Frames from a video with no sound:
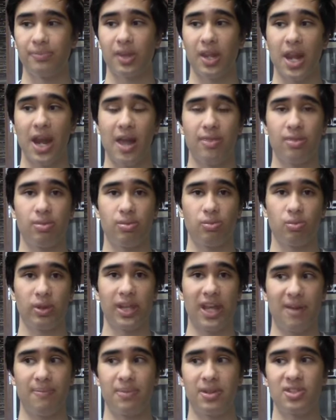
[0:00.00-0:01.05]
and
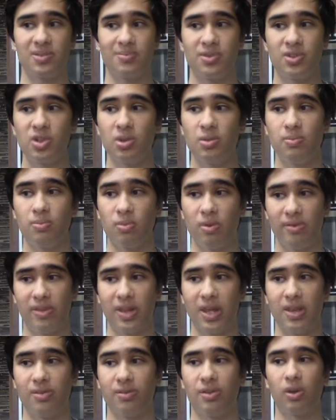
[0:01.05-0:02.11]
really have been subsumed
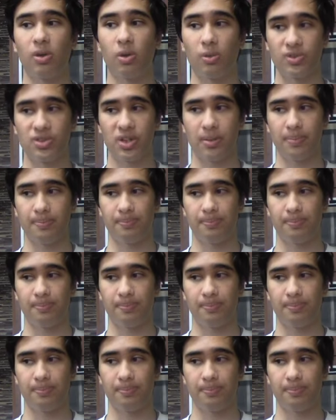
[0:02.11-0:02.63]
within the culture.